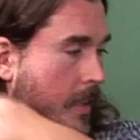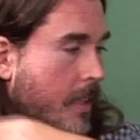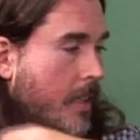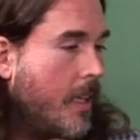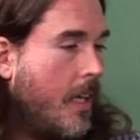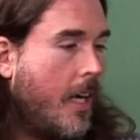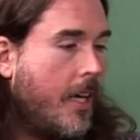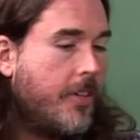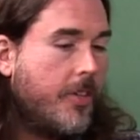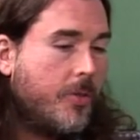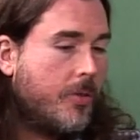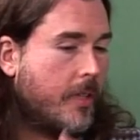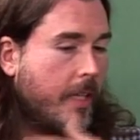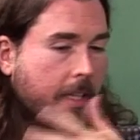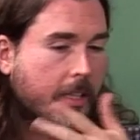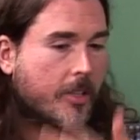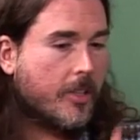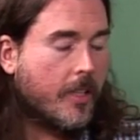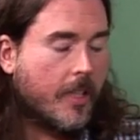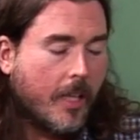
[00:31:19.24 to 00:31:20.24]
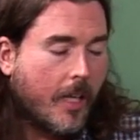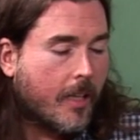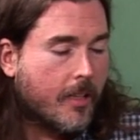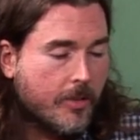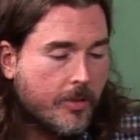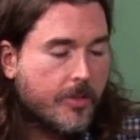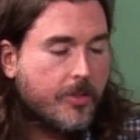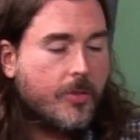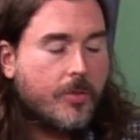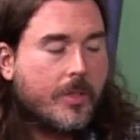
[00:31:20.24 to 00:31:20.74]
uh, Newton actually, uh,
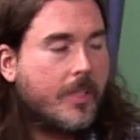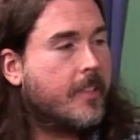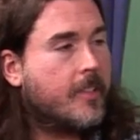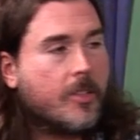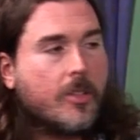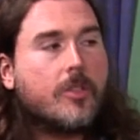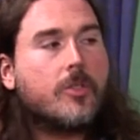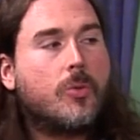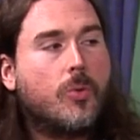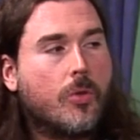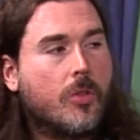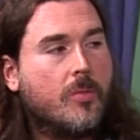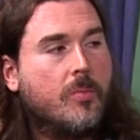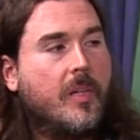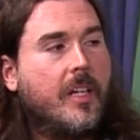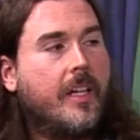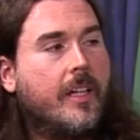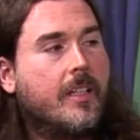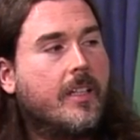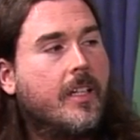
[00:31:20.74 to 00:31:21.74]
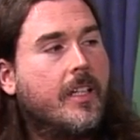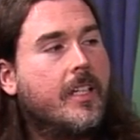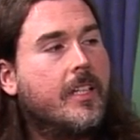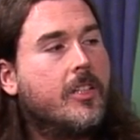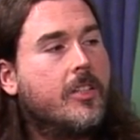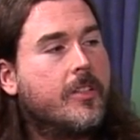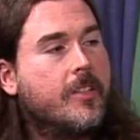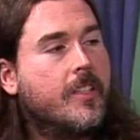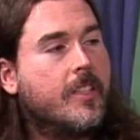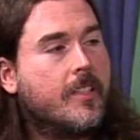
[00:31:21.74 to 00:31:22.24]
Newton is a good quarterback. He
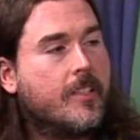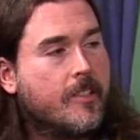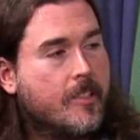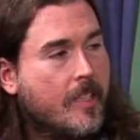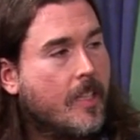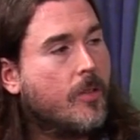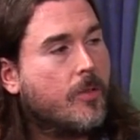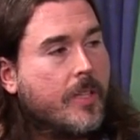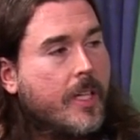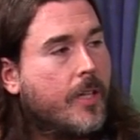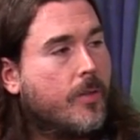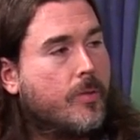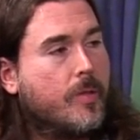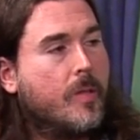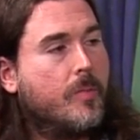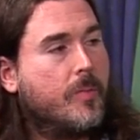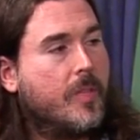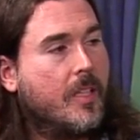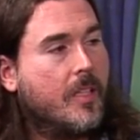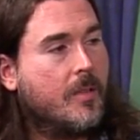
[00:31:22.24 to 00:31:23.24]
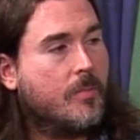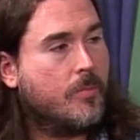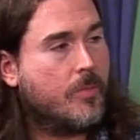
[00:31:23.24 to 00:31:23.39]
just needs to yeah. settle down sometimes.